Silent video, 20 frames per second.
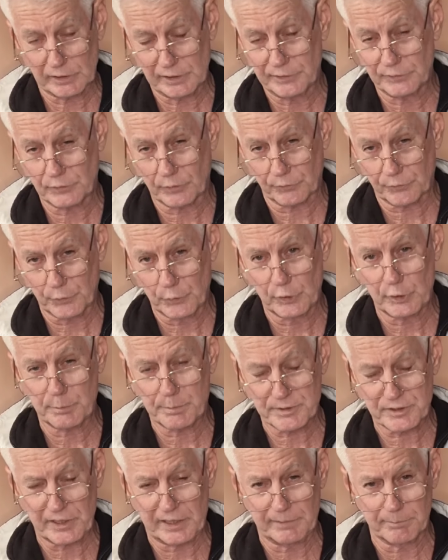least a
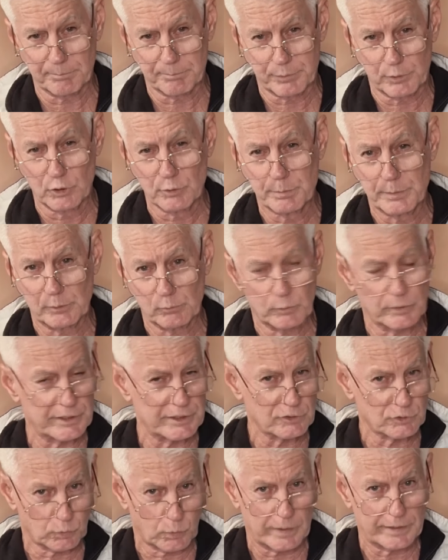30% improvement
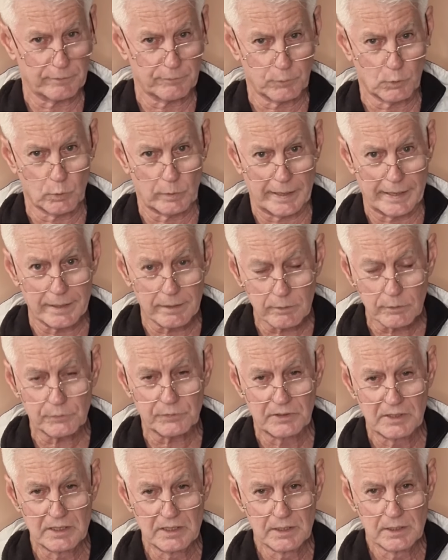within 24 hours?